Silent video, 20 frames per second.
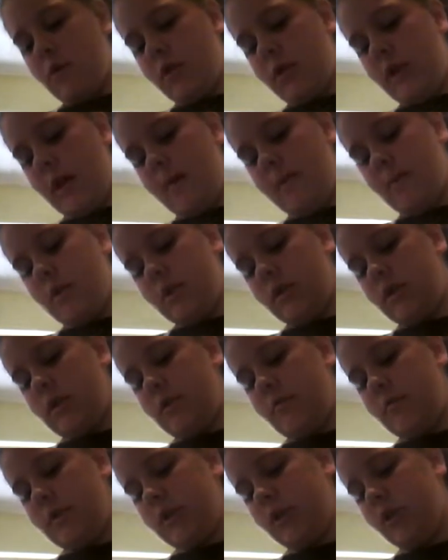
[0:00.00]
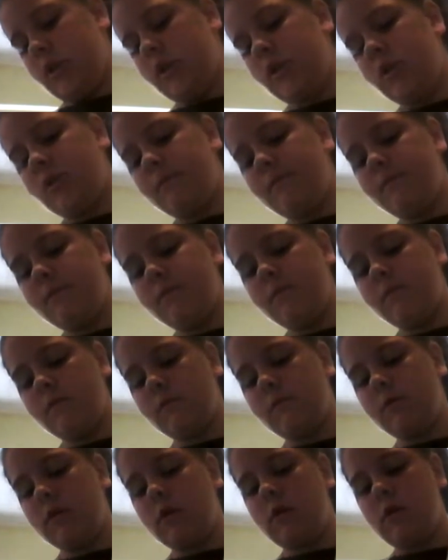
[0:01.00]
them into the middle.
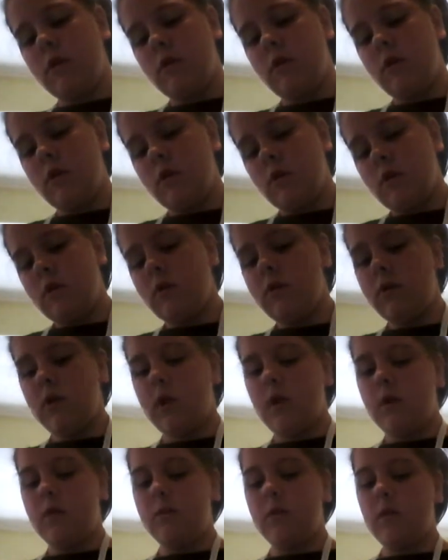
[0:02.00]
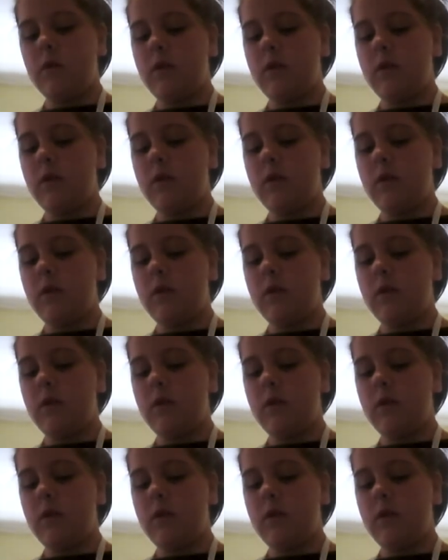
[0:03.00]
Get them all